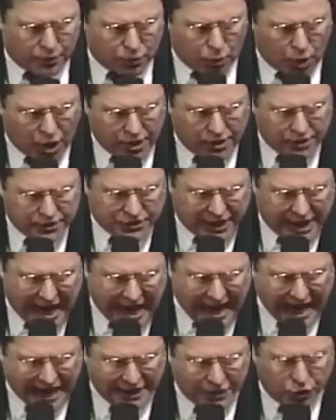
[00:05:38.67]
the words that
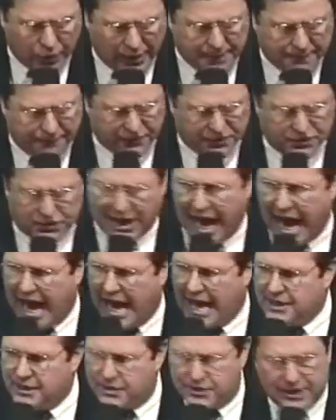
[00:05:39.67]
I had you
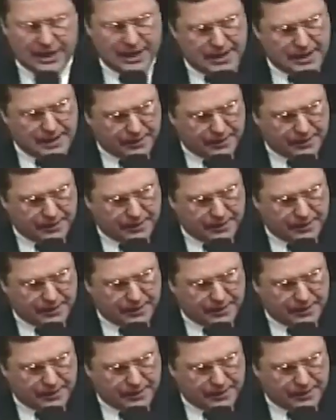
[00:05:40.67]
emphasize.